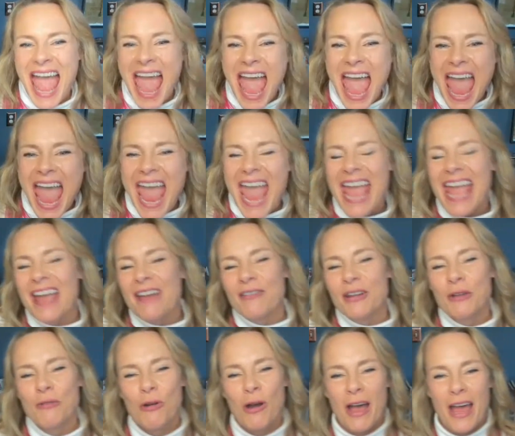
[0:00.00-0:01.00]
Hey
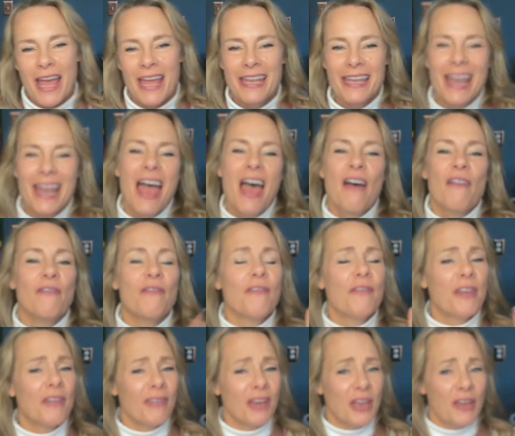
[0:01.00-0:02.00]
everyone,
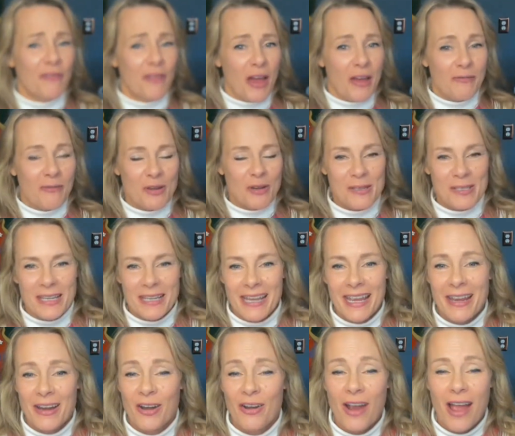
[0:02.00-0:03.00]
Vivica Von Rosen
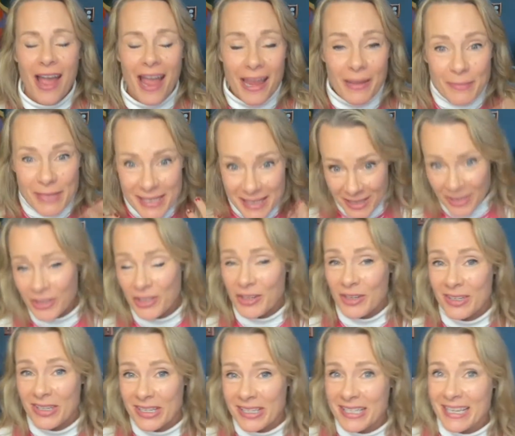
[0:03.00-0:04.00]
here. I'm still
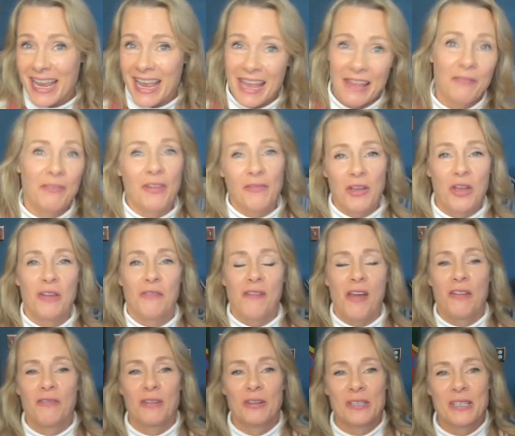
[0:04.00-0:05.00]
used to saying Vivica
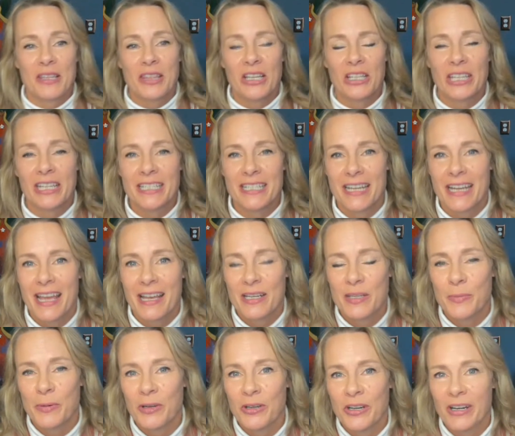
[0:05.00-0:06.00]
Von Rosen, the LinkedIn
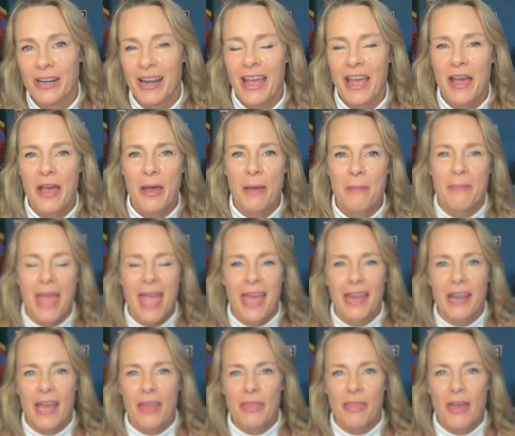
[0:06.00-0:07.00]
expert.
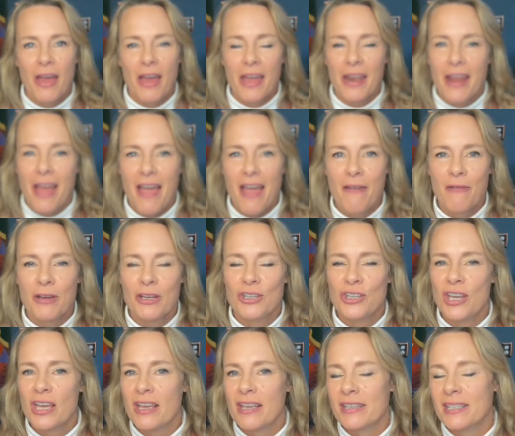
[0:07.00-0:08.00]
And I thought I would
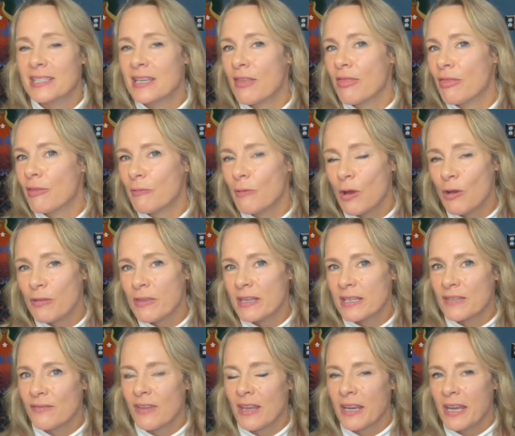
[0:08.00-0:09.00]
just throw
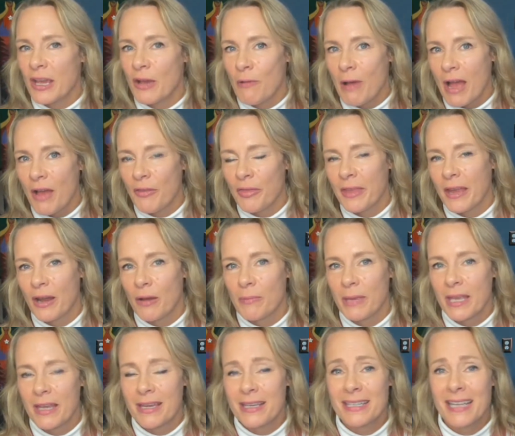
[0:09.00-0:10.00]
this video out there
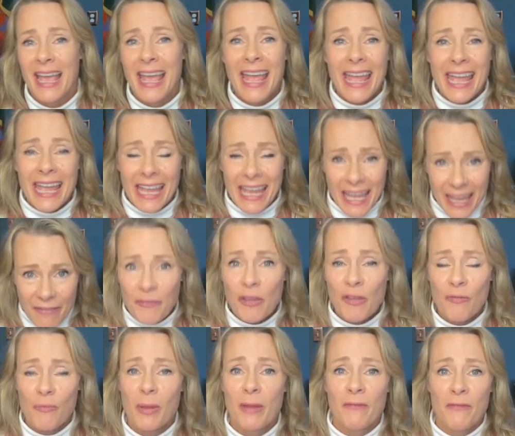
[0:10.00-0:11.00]
because if
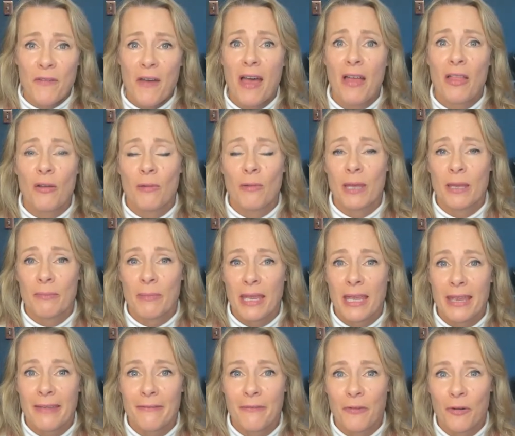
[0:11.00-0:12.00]
you've been following
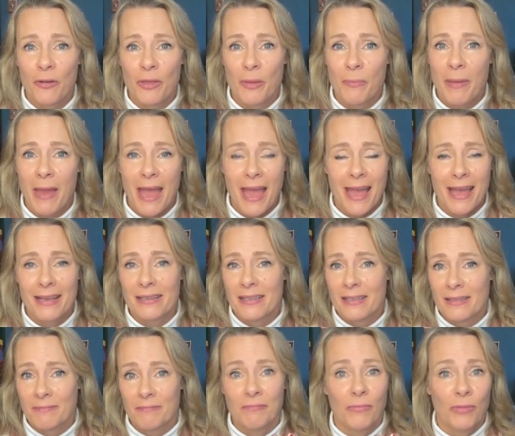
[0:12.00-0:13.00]
me for the
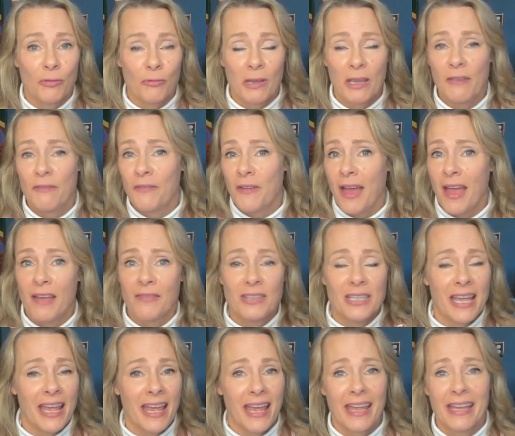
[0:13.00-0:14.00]
past 3, 5,
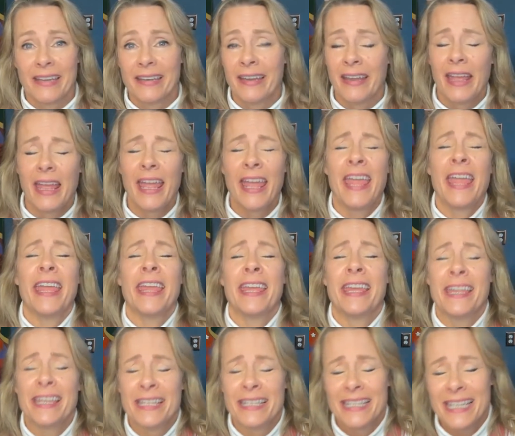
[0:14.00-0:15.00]
10,
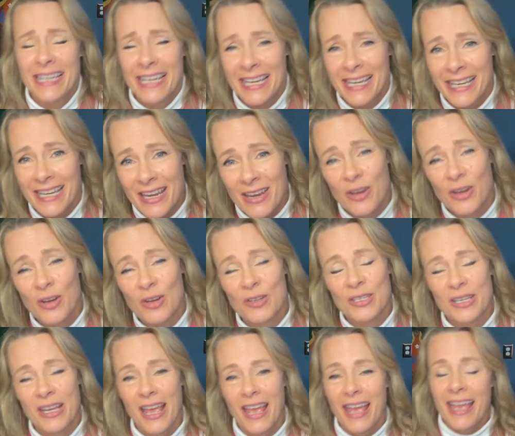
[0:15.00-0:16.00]
18 years,
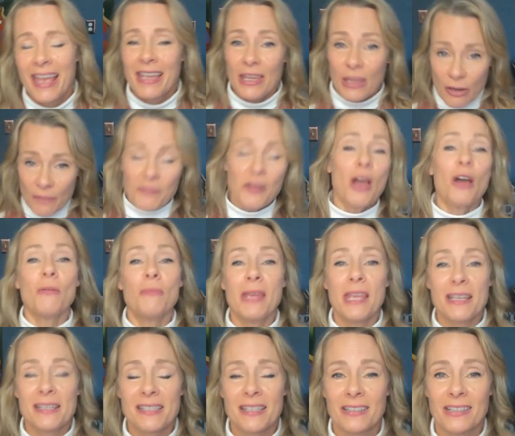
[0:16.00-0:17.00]
you've known
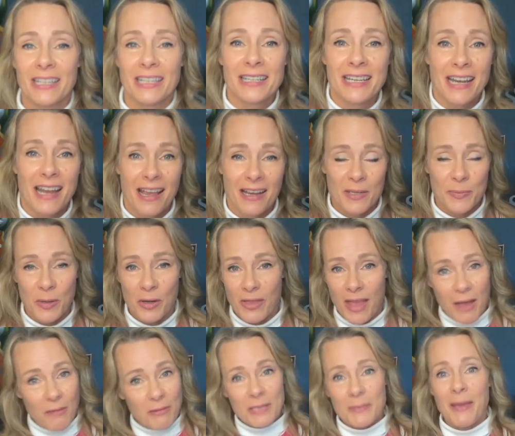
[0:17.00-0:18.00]
me as the LinkedIn expert.
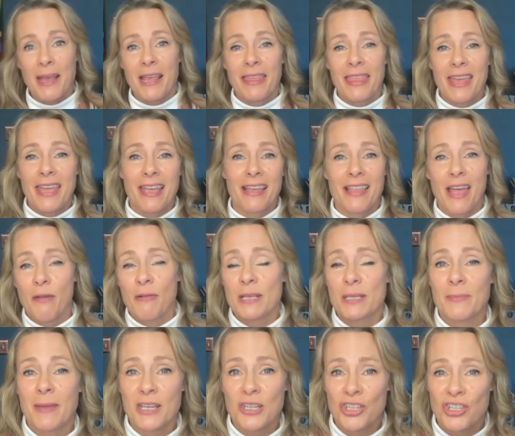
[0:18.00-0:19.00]
That was my thing. That was
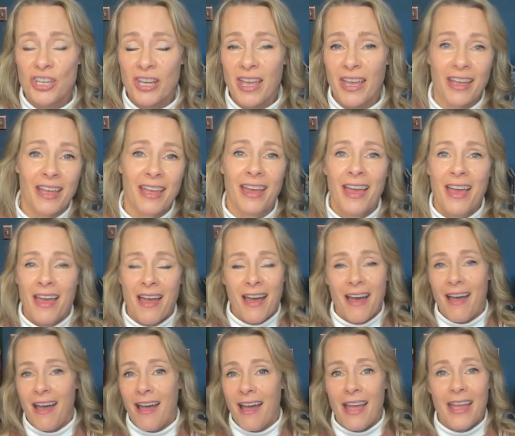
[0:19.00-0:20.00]
my shtick.
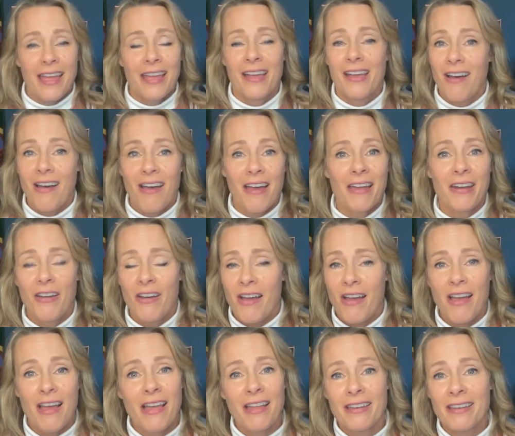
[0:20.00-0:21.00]
I got
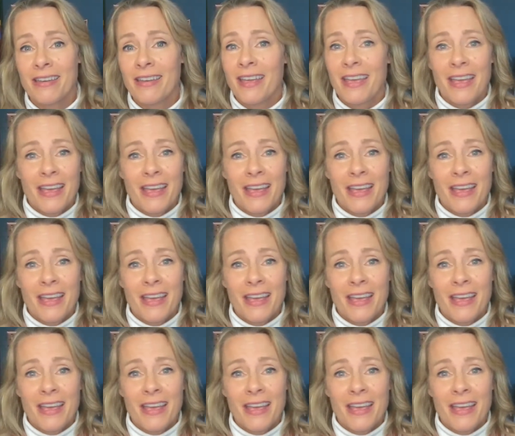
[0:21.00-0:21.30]
on